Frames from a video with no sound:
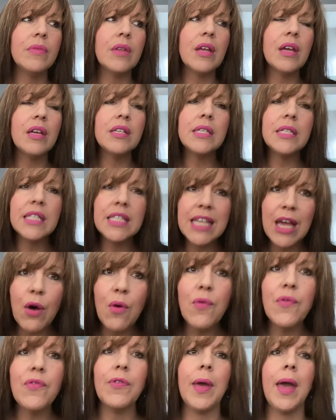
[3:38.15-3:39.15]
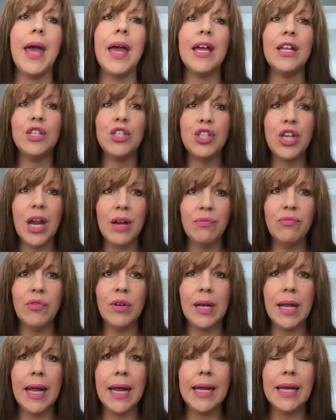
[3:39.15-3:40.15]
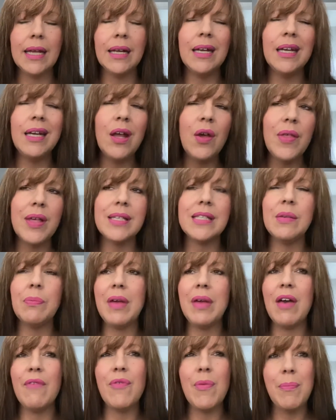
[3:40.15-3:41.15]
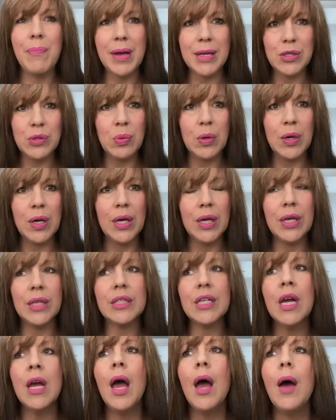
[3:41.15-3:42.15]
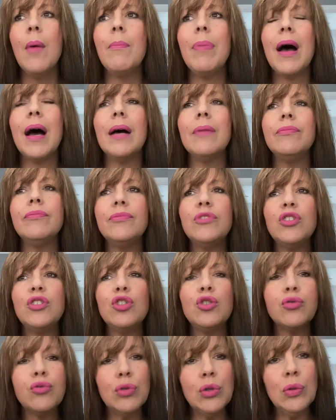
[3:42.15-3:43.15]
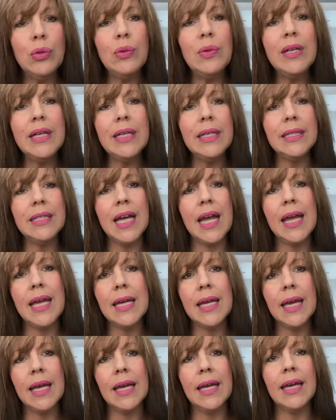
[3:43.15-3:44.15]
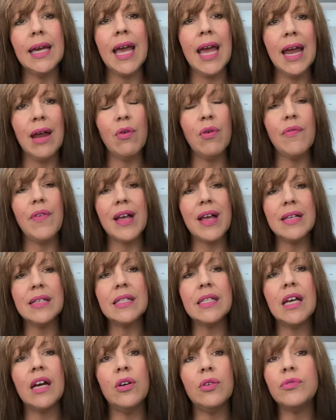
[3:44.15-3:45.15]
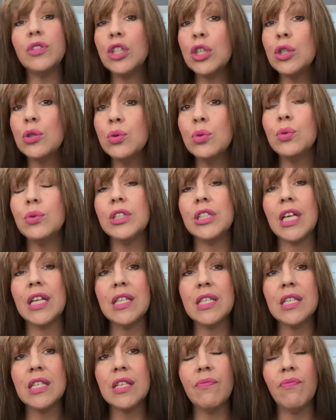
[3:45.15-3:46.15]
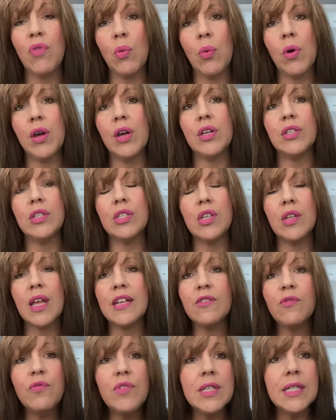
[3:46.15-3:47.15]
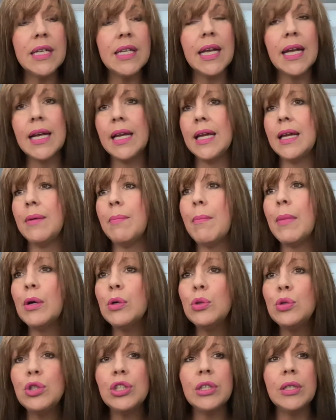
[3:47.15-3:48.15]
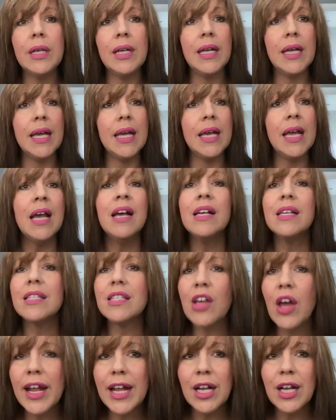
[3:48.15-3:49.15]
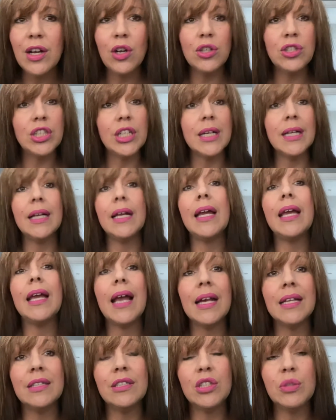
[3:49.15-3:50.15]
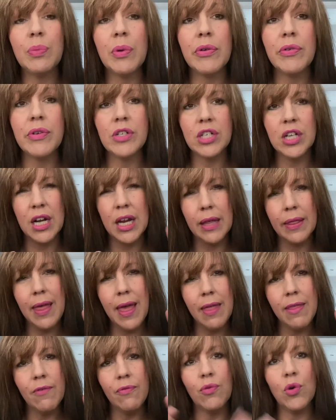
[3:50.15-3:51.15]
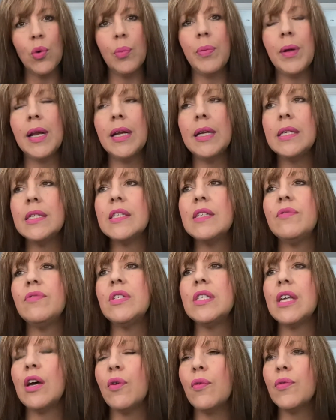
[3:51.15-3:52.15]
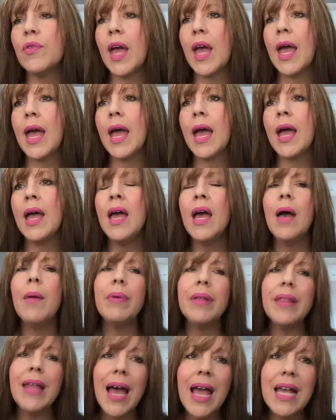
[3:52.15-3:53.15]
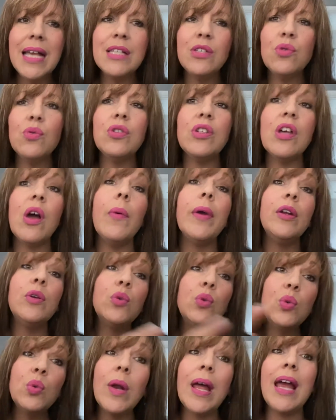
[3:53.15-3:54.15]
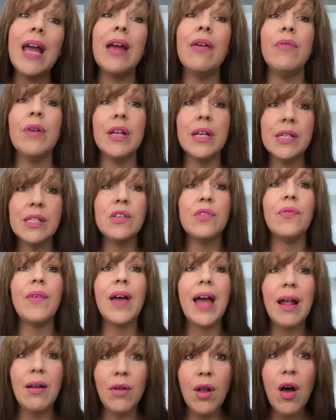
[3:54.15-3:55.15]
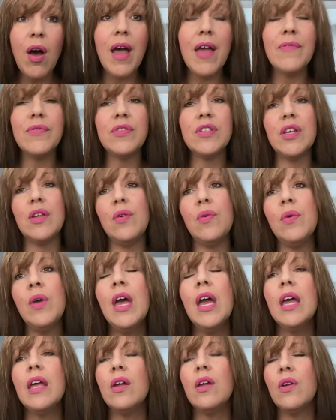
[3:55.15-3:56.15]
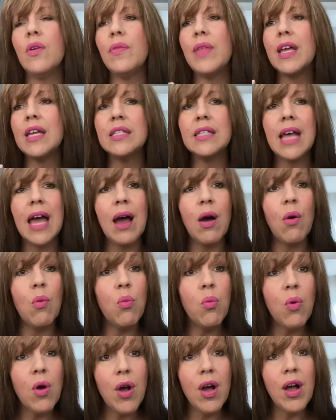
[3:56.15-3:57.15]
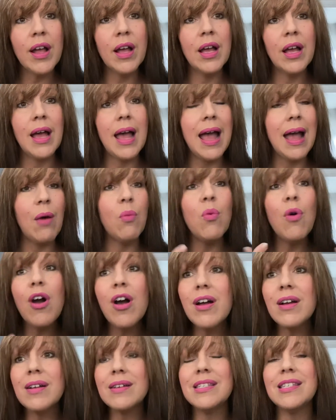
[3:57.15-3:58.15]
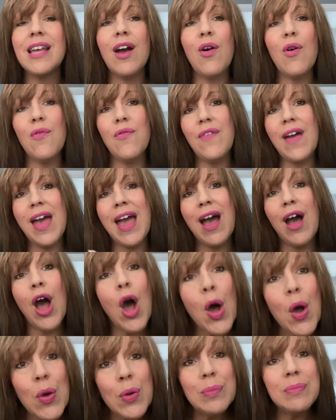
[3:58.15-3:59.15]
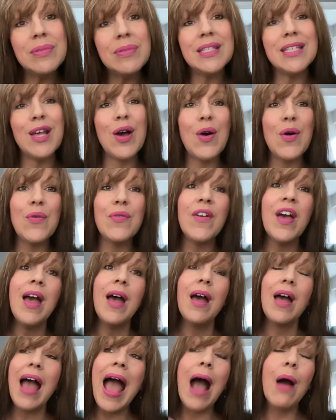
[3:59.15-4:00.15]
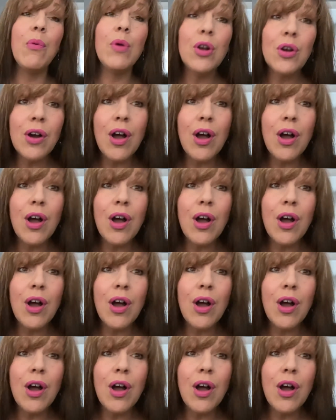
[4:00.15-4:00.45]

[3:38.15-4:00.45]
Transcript: self care generally, and I know that's a bit of a buzzword, but truly taking care of ourselves in all sense of the word. So that's physically, emotionally, psychologically, and spiritually. They're the four pillars of self care. But that is also in all areas of our life. So, you know, there's our work, our work self, our home self, how we look